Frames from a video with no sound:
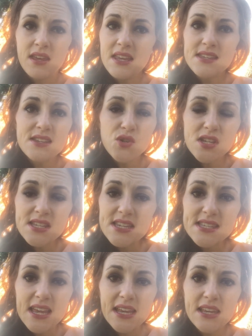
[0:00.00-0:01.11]
He isn't just
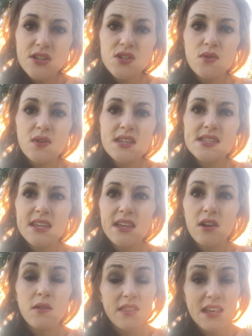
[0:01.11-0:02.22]
assigning duties
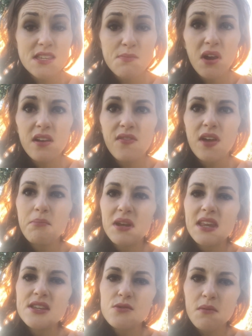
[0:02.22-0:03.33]
here, that's part of it, but
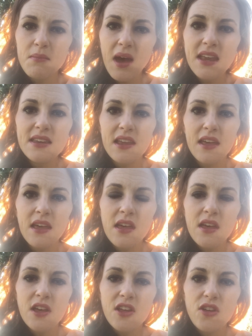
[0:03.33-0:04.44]
he's reminding
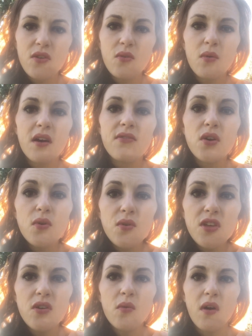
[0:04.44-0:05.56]
you of who
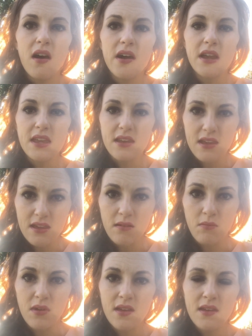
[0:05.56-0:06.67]
you are in him.